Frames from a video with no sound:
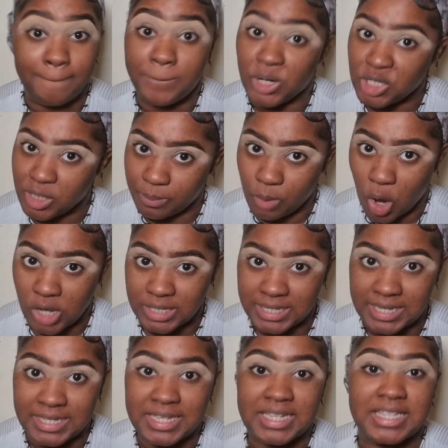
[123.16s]
Budget
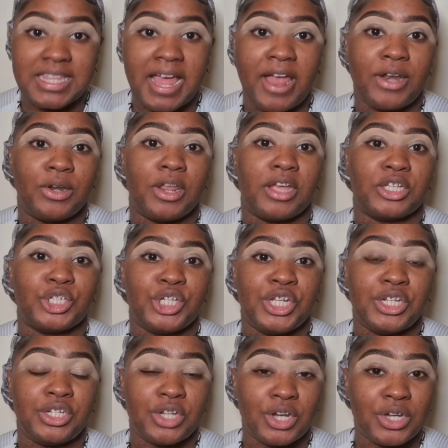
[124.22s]
Boxes is that she
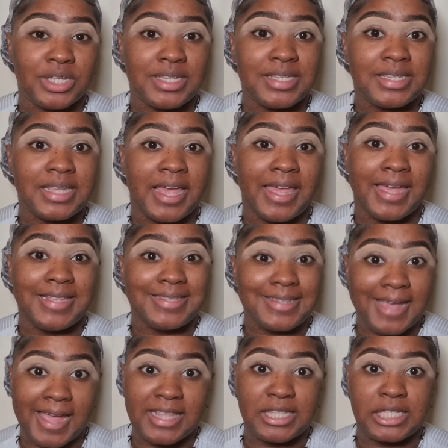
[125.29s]
does
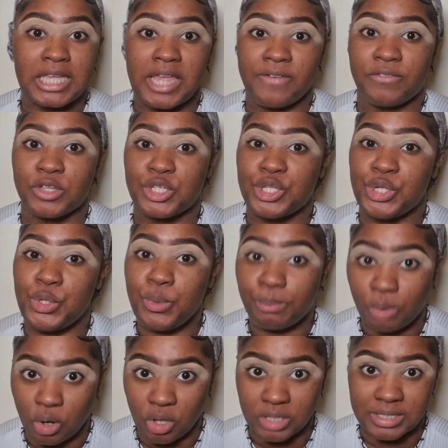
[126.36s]
intend to give us new
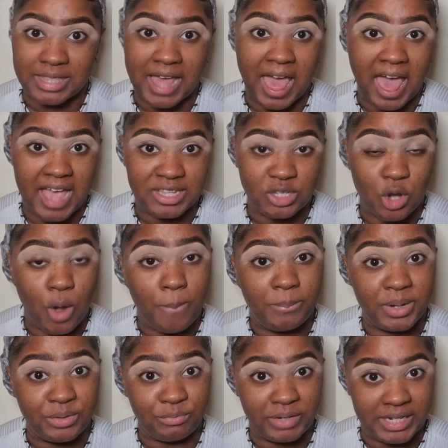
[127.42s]
products that has not
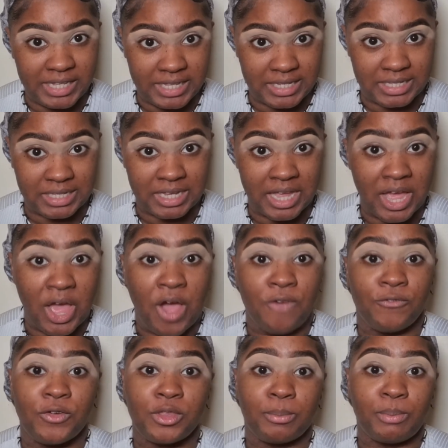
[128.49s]
been released
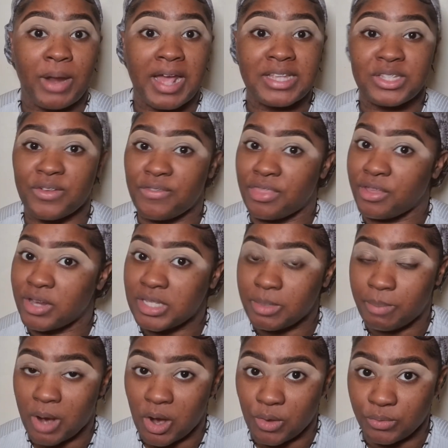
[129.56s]
for the price of
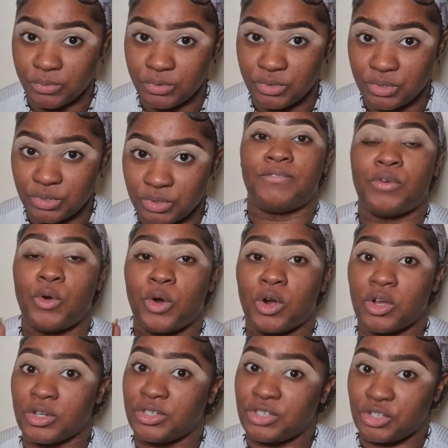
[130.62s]
£30 for
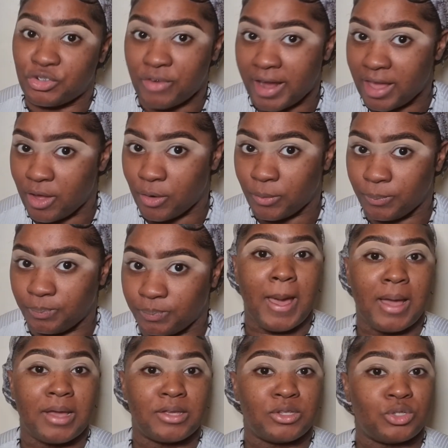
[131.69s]
us to try out.
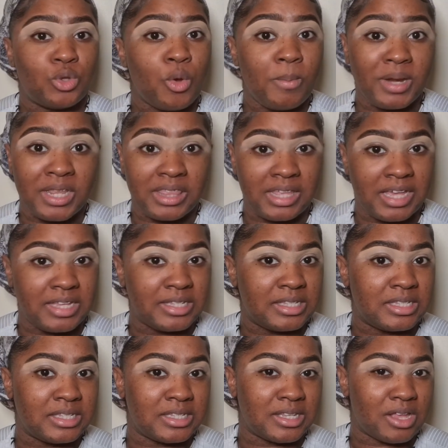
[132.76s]
So many things
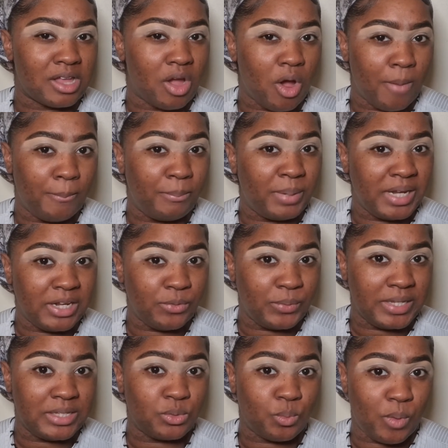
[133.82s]
on
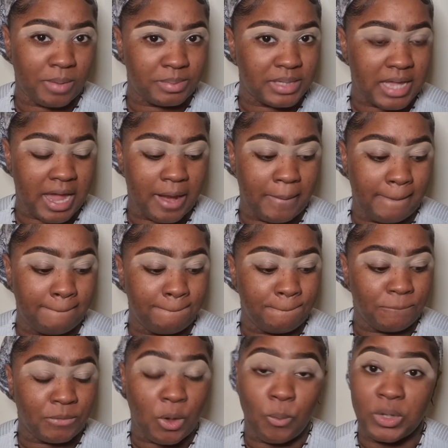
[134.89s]
P.louise website,
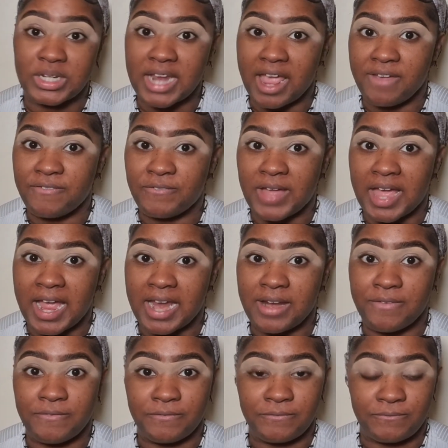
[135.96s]
which I find
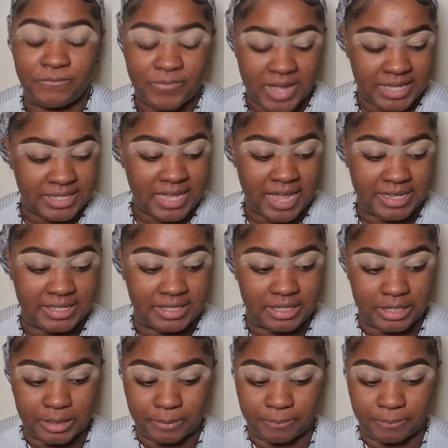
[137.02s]
fantastic.